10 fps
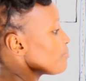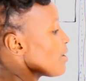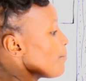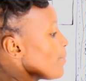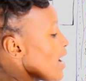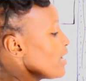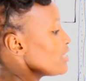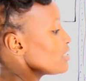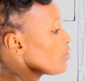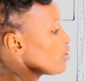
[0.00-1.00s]
remember,
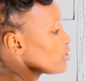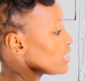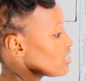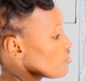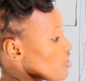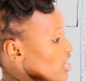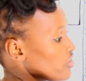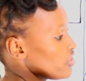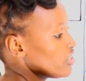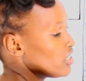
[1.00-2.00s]
this one was the
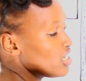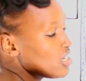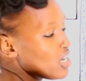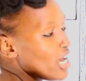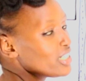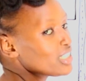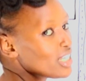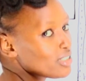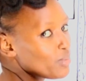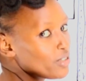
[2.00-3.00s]
trench and it
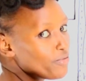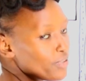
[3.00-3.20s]
has been